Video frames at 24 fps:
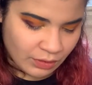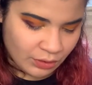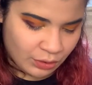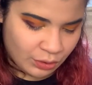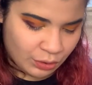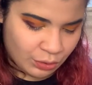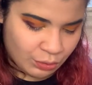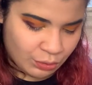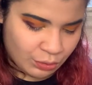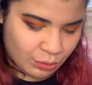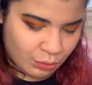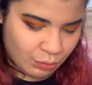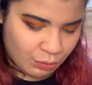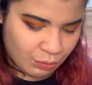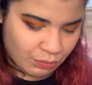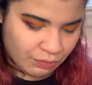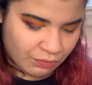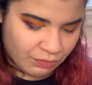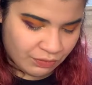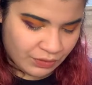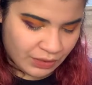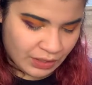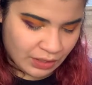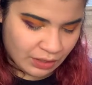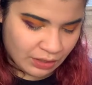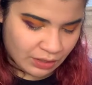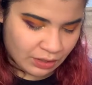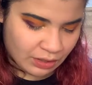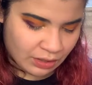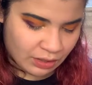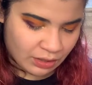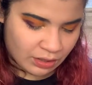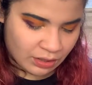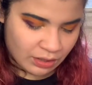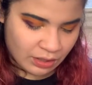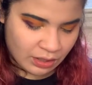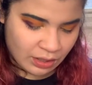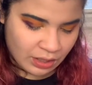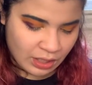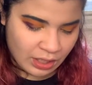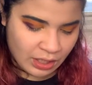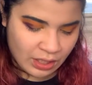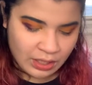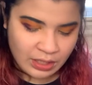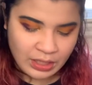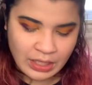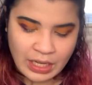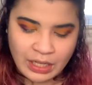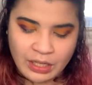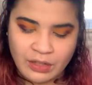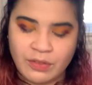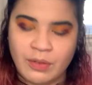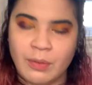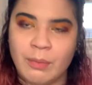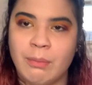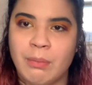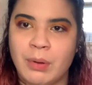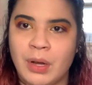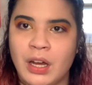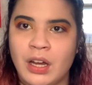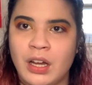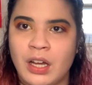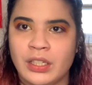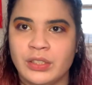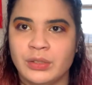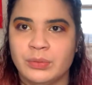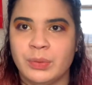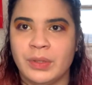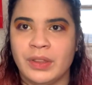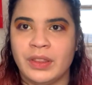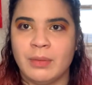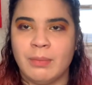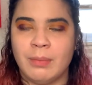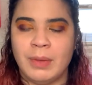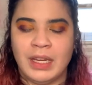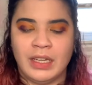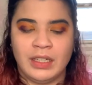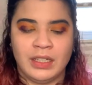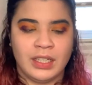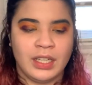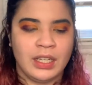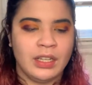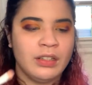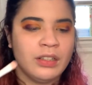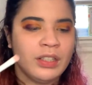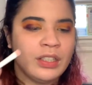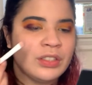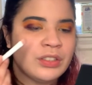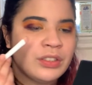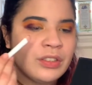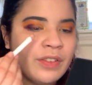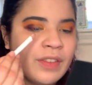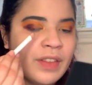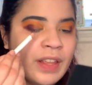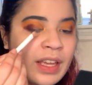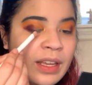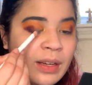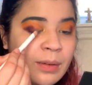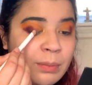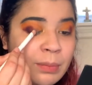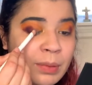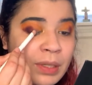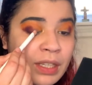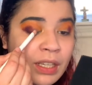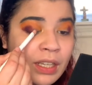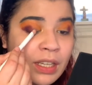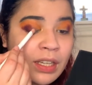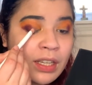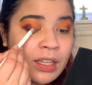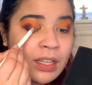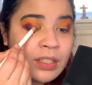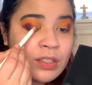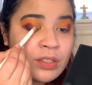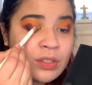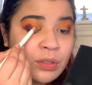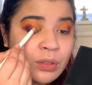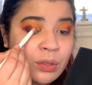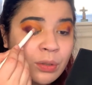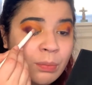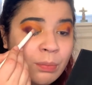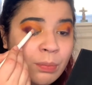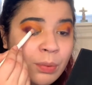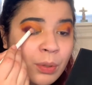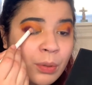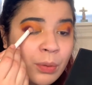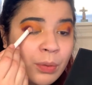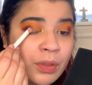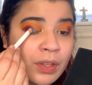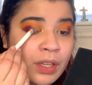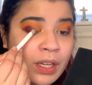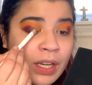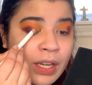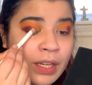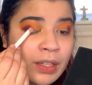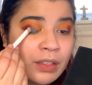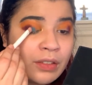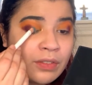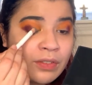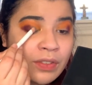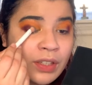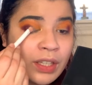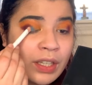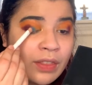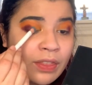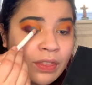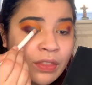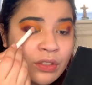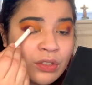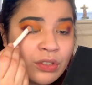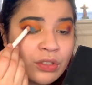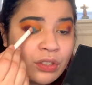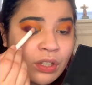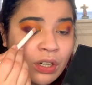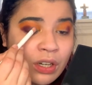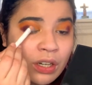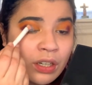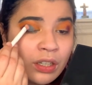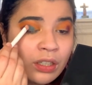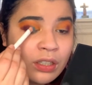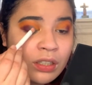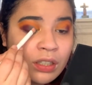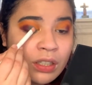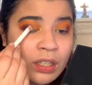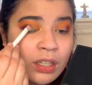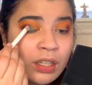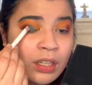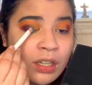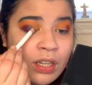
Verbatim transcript: you do feel kind of a bond with the main character then, because you're both kind of in the dark.